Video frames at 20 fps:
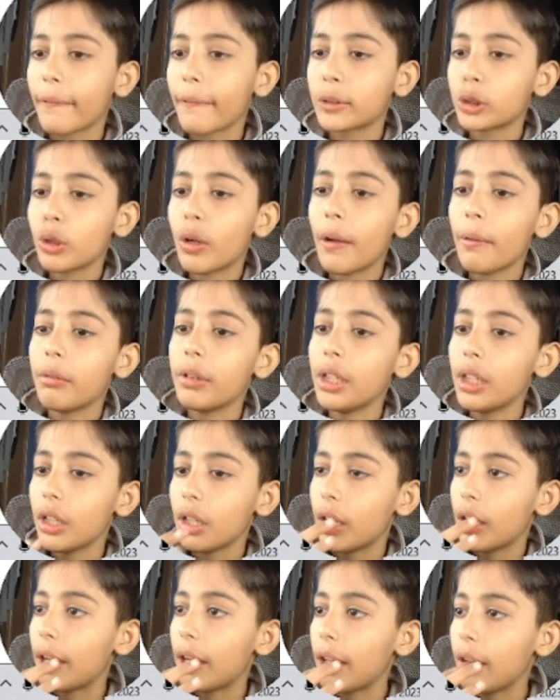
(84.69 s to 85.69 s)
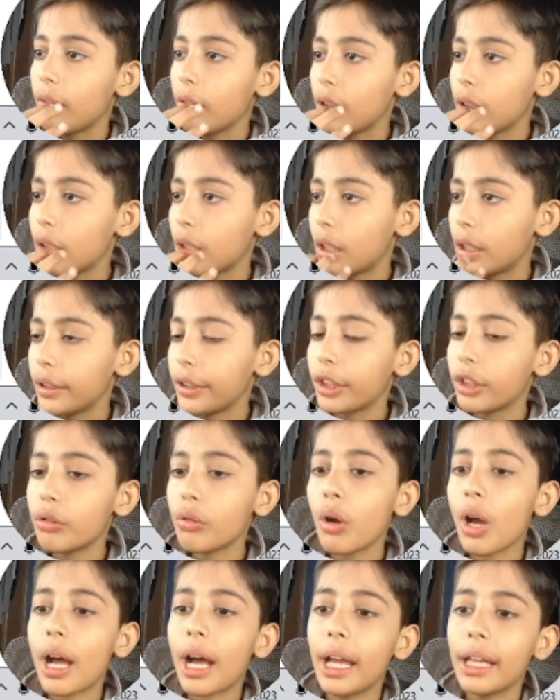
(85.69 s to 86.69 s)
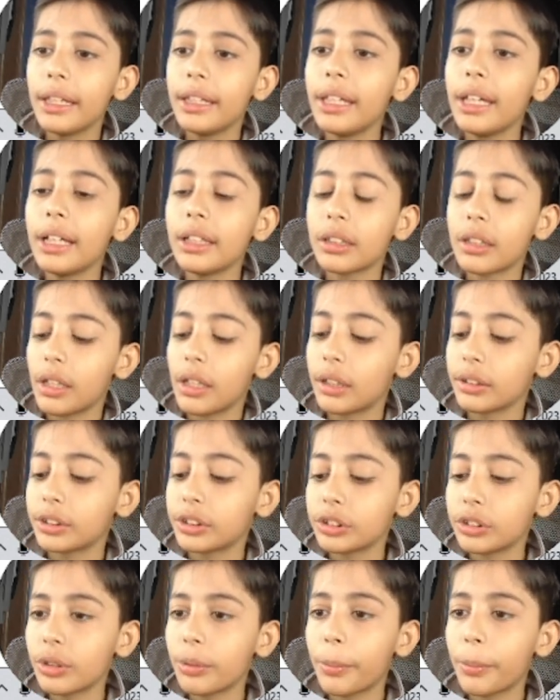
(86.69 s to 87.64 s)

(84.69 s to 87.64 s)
So I will learning you ID and classes.